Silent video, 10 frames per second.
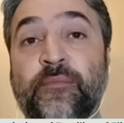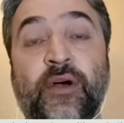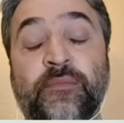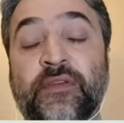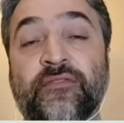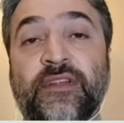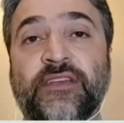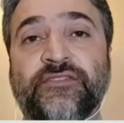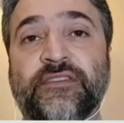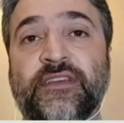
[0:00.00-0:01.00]
Public
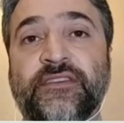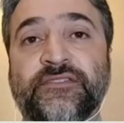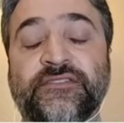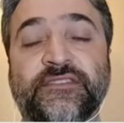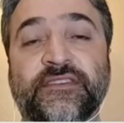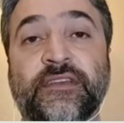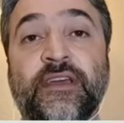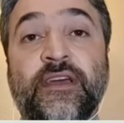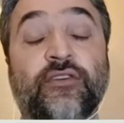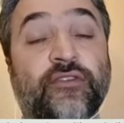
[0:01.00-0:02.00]
Relations Agency
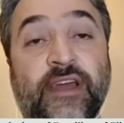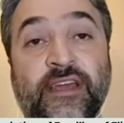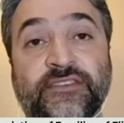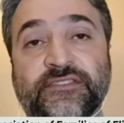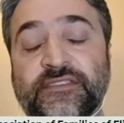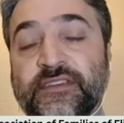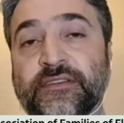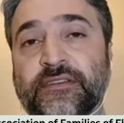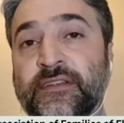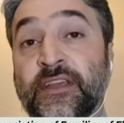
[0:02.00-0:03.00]

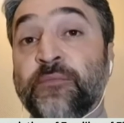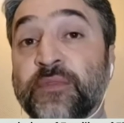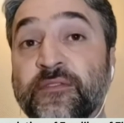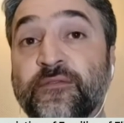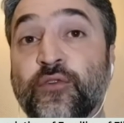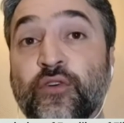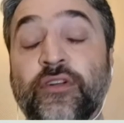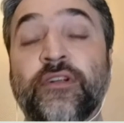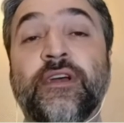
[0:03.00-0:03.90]
a day before